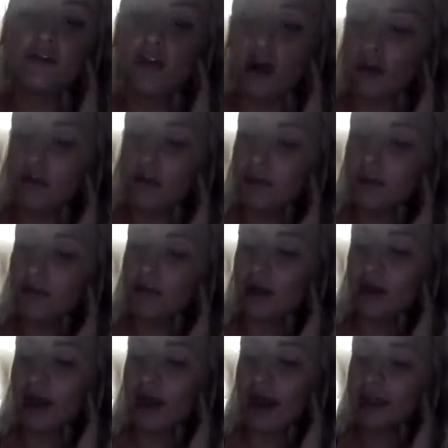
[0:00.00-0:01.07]
follow people,
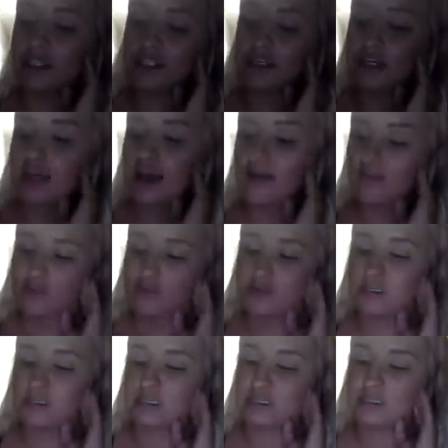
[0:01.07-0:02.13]
and I actually have more
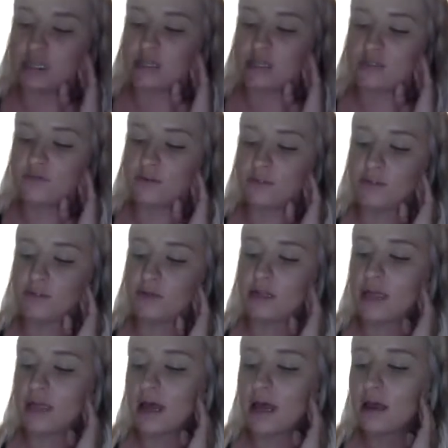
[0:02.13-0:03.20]
success from doing
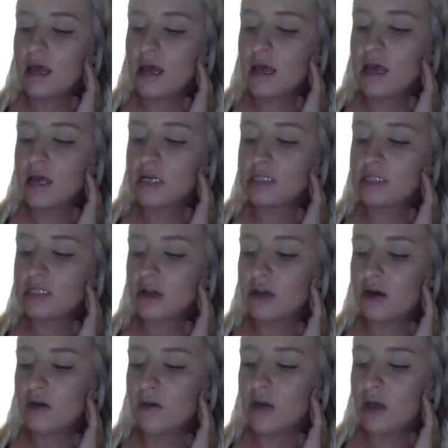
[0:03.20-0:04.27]
that.
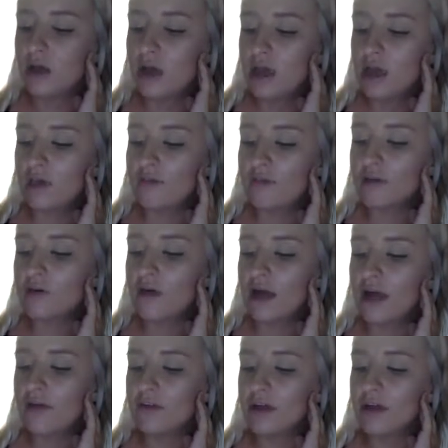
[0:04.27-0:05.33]
So if you don't
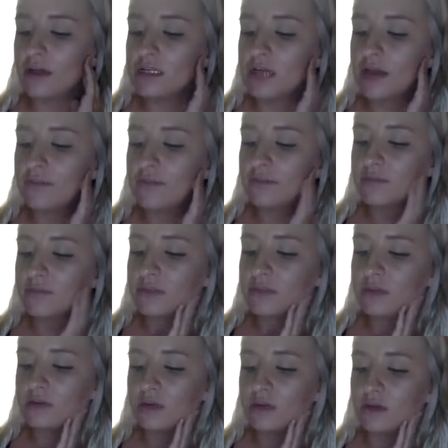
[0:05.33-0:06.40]
have a lot of time,
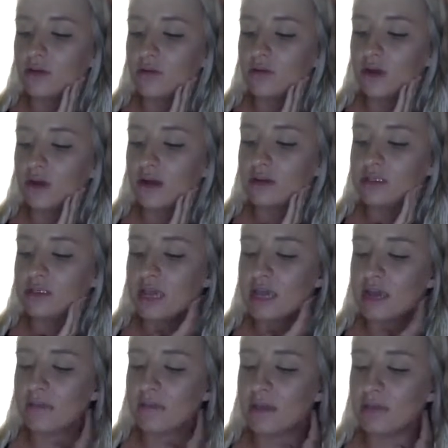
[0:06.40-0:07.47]
throughout the
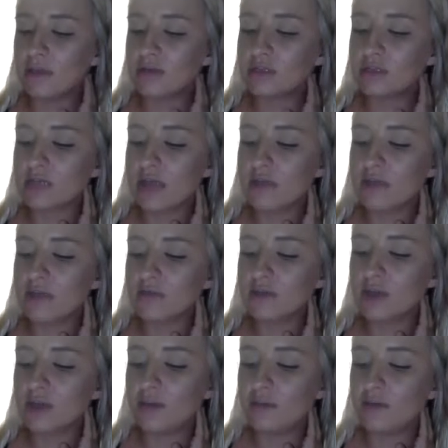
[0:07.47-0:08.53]
day, maybe use
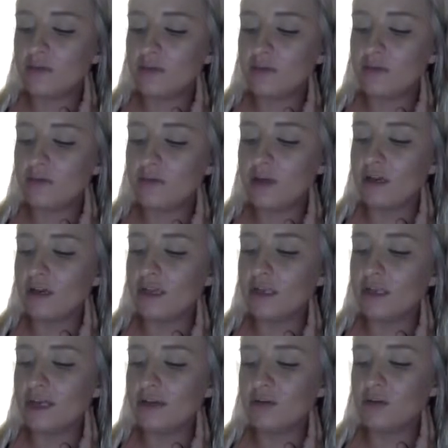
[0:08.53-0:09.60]
Captivate. But if you're finding
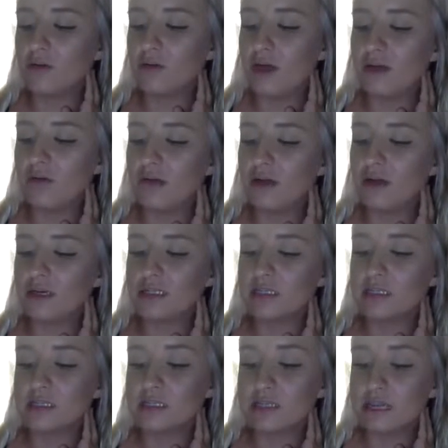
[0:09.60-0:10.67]
that you don't have a lot of
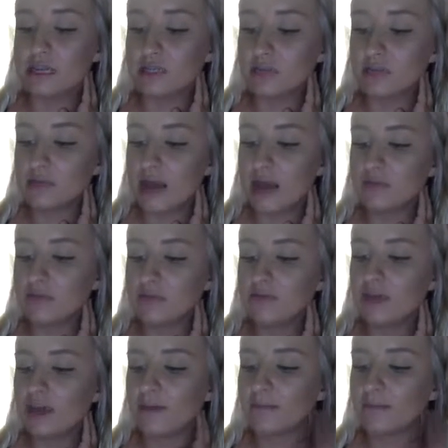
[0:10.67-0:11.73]
success with
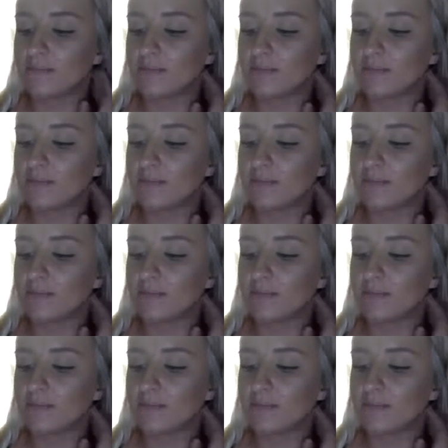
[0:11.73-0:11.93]
Captivate,